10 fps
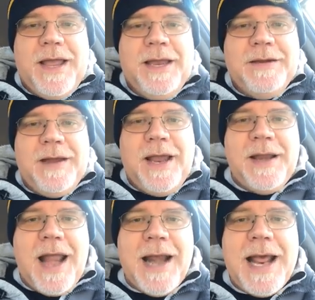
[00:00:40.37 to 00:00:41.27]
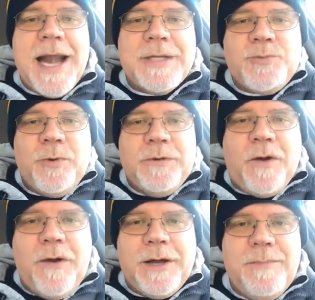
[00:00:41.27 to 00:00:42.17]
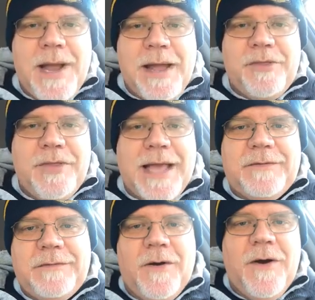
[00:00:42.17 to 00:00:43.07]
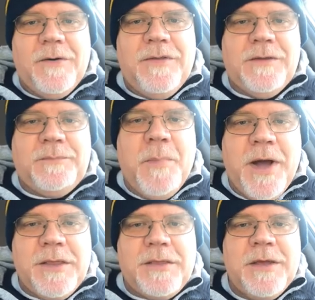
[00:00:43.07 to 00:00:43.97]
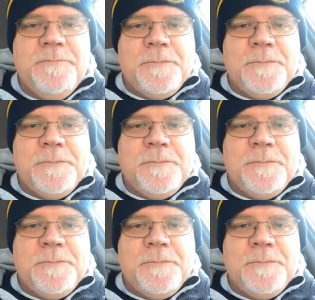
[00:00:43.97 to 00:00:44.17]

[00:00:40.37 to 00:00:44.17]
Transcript: And as we're talking about that song this month,